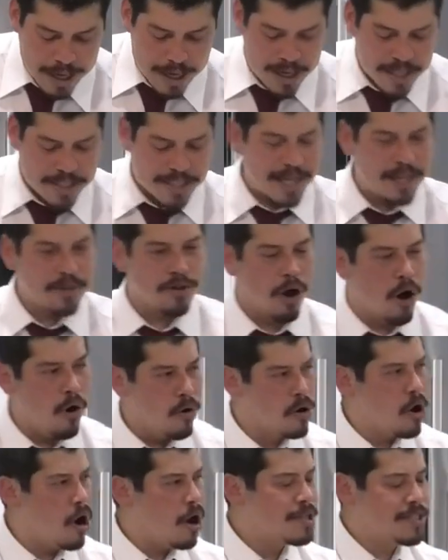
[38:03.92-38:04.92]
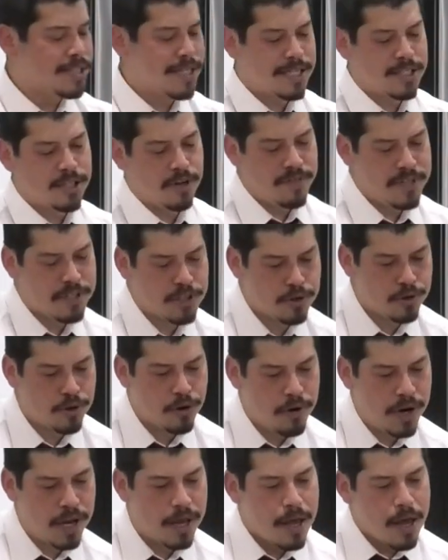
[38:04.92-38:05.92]
Let's get the whole context of this
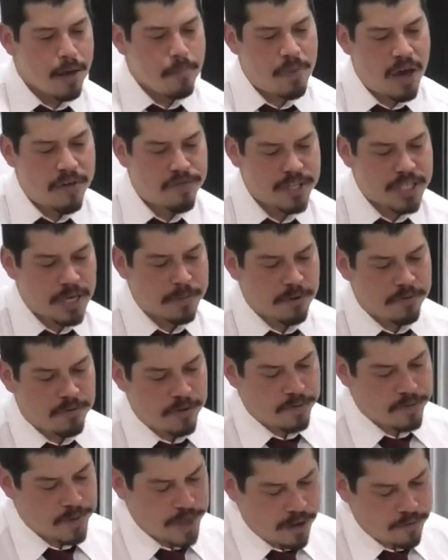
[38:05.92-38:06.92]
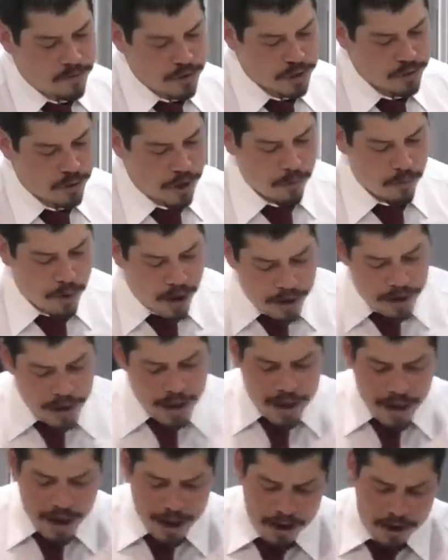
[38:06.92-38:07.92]
story. Matthew chapter 15, verse 21.
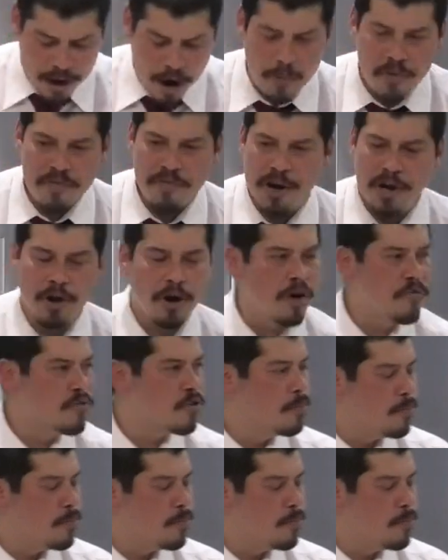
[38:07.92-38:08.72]
And I know we've already gone through